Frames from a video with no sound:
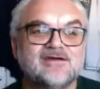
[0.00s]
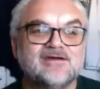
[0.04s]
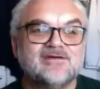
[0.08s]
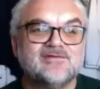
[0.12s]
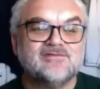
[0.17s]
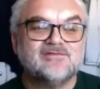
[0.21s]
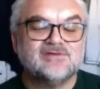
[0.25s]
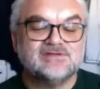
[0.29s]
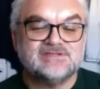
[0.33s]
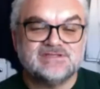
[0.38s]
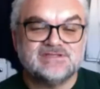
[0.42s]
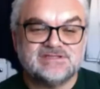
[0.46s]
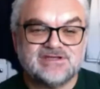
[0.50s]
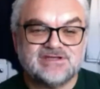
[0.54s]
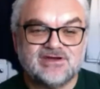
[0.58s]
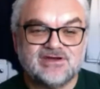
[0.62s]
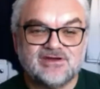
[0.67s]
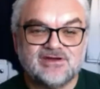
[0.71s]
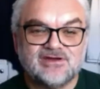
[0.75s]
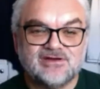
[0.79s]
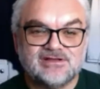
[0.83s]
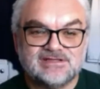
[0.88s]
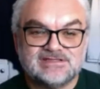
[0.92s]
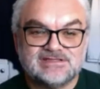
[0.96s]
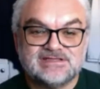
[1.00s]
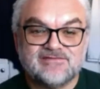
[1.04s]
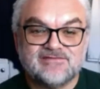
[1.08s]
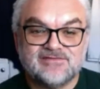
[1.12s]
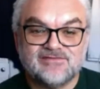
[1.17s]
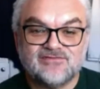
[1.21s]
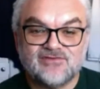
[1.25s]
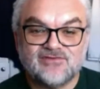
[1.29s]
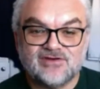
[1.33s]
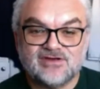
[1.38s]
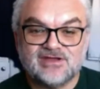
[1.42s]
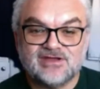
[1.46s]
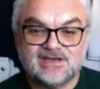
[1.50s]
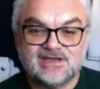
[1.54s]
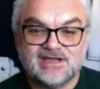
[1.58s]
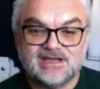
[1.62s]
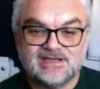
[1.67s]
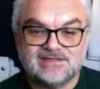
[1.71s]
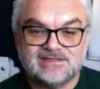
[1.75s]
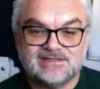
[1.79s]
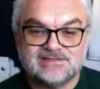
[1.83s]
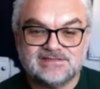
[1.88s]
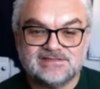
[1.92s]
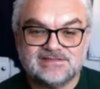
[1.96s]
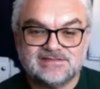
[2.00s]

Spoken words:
was a song called Seven Drunken Nights.